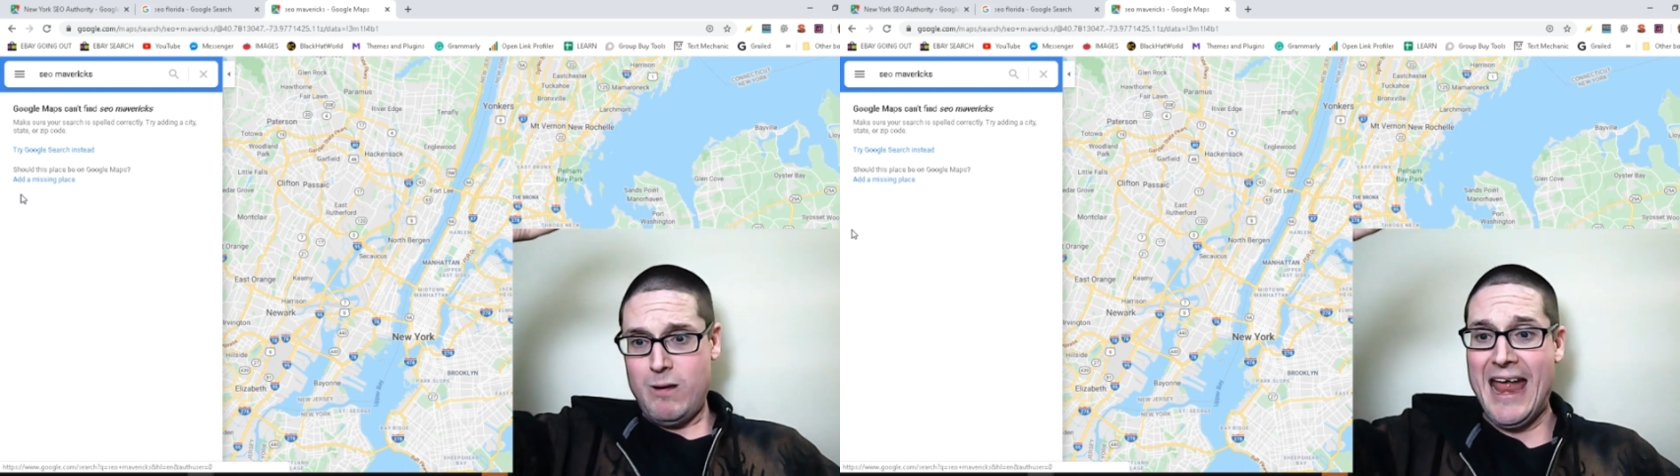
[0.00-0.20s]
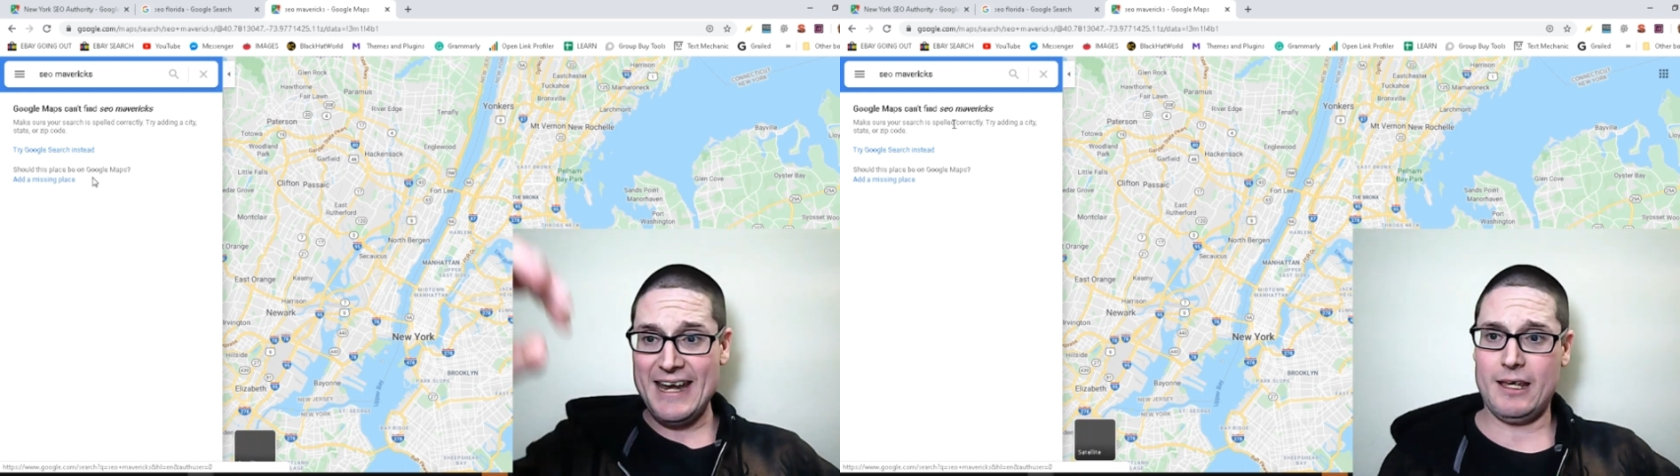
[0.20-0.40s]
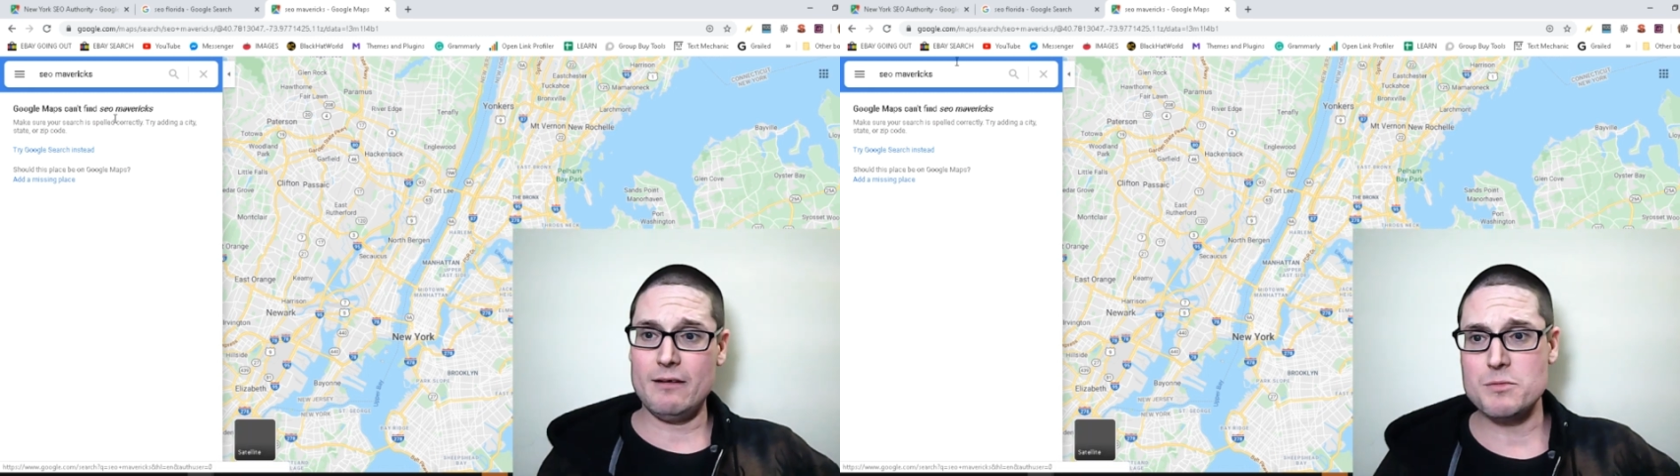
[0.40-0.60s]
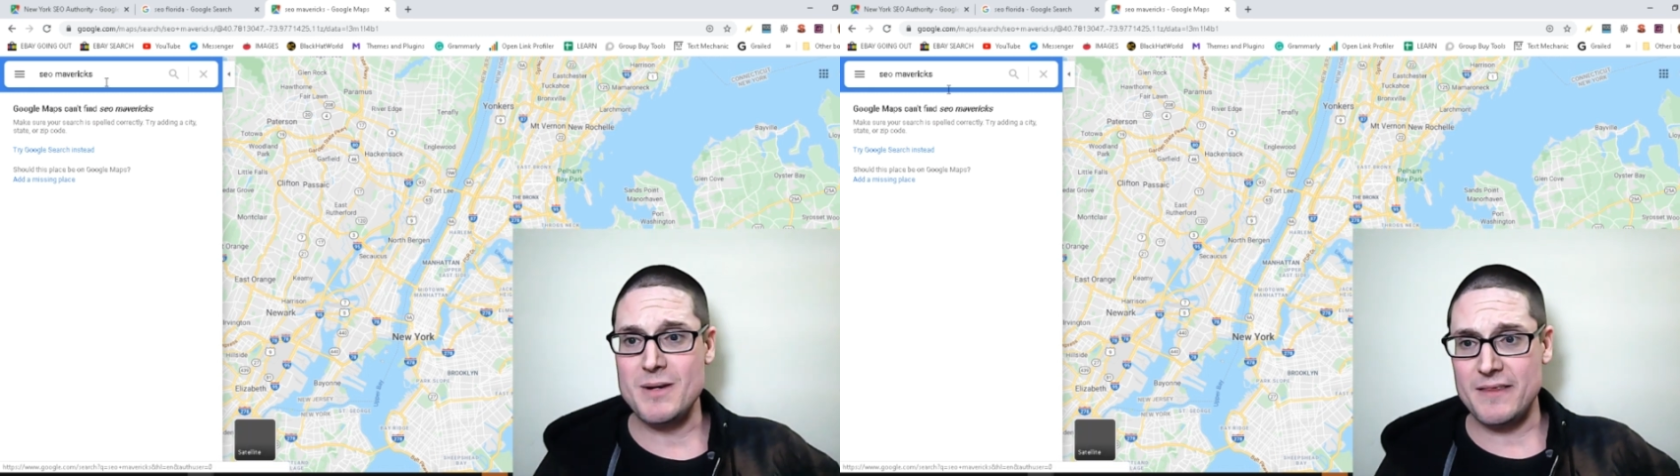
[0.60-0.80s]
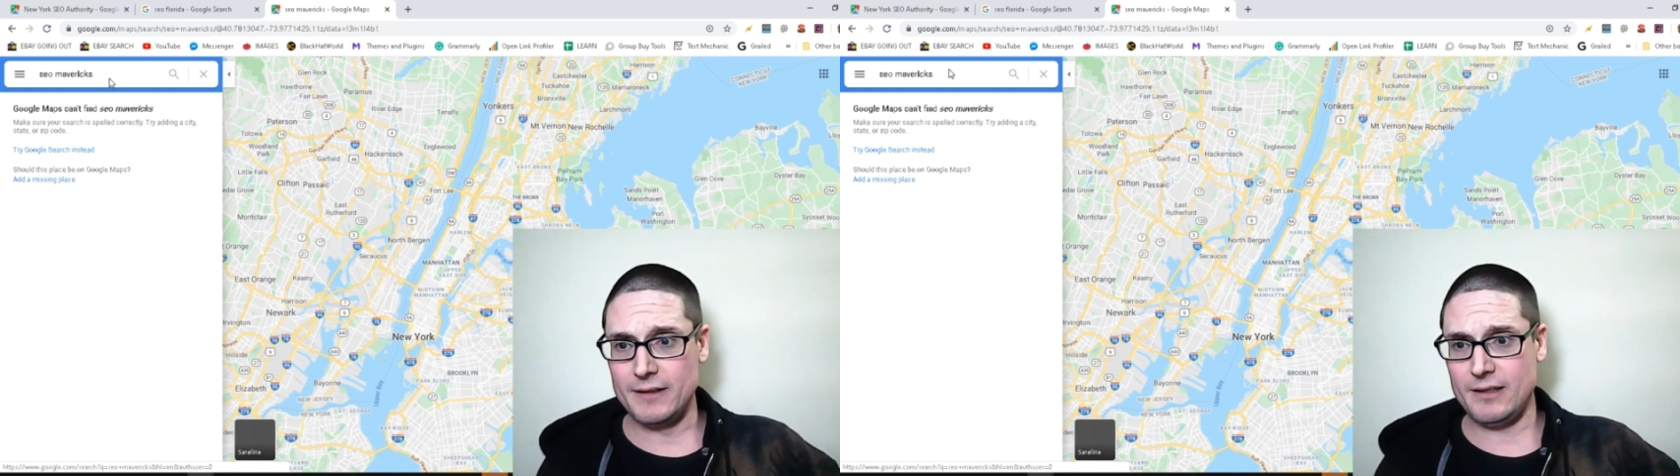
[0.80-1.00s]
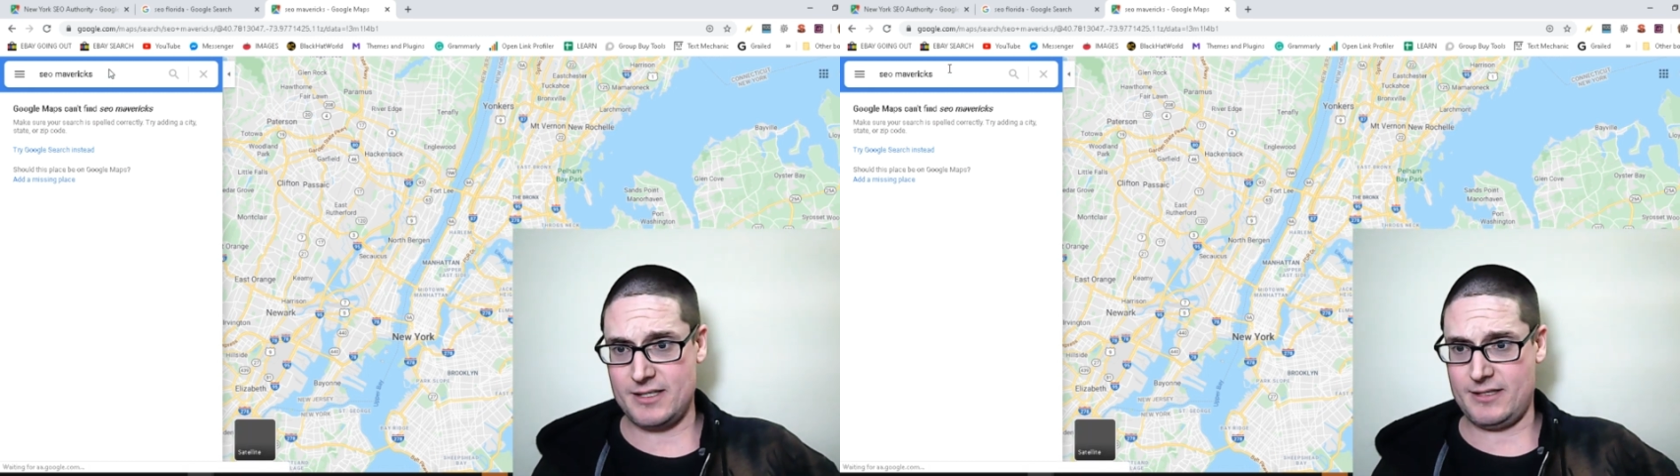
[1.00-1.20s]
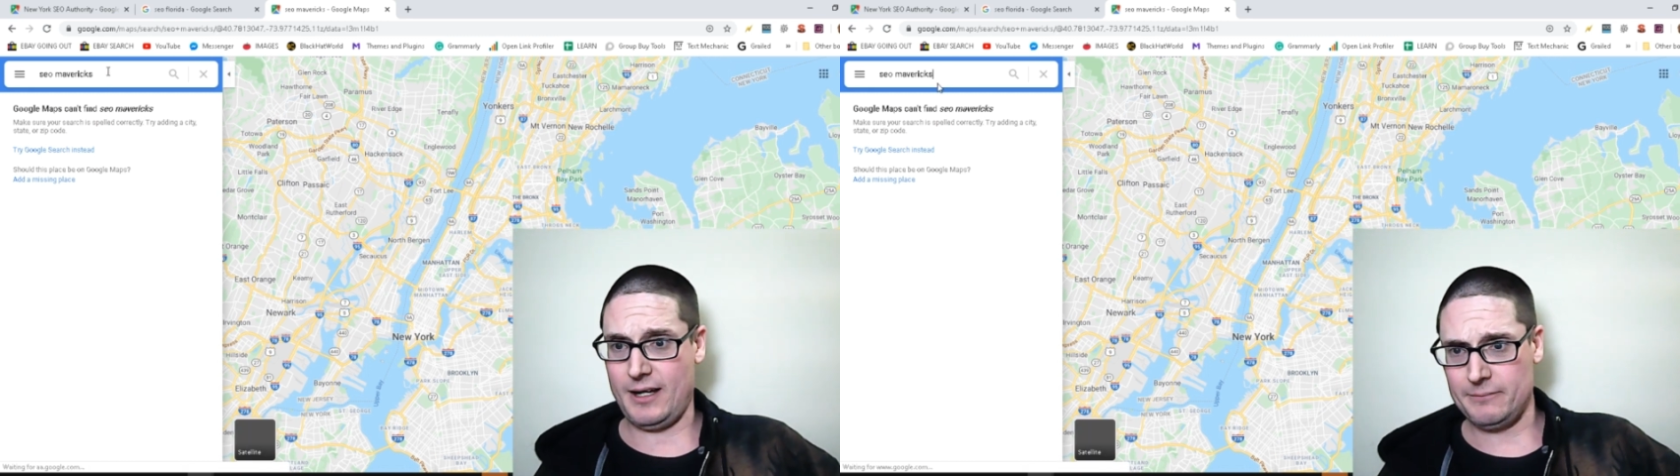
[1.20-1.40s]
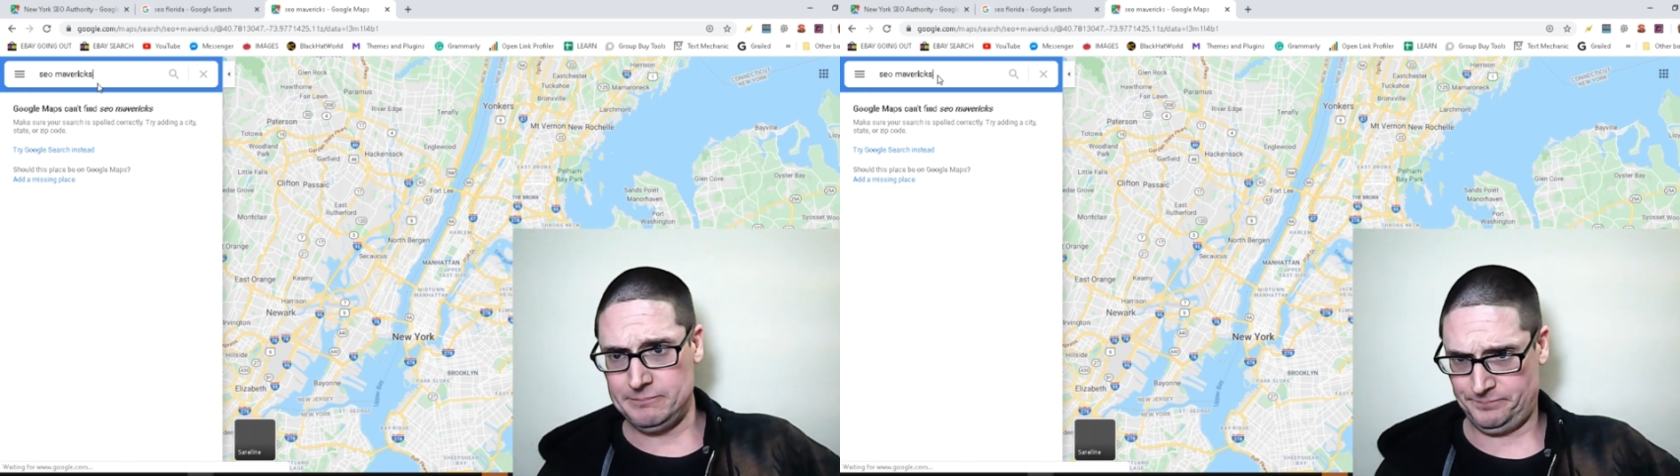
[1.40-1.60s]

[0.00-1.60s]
and it gives me the listing.